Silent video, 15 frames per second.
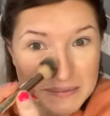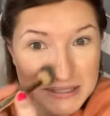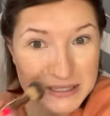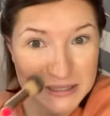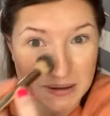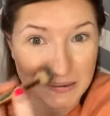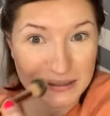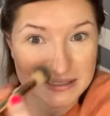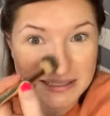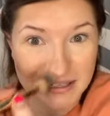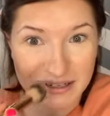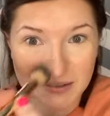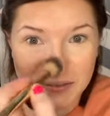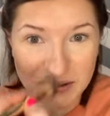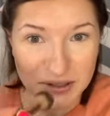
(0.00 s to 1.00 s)
I'm so
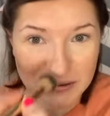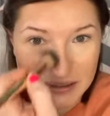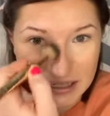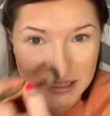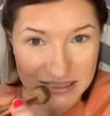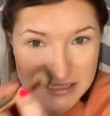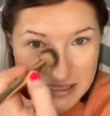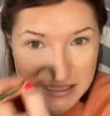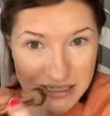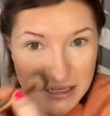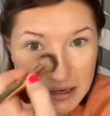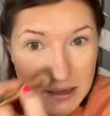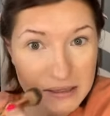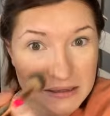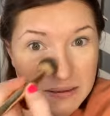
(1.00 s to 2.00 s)
excited for you ladies
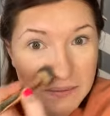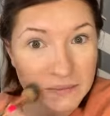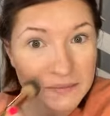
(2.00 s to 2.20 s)
to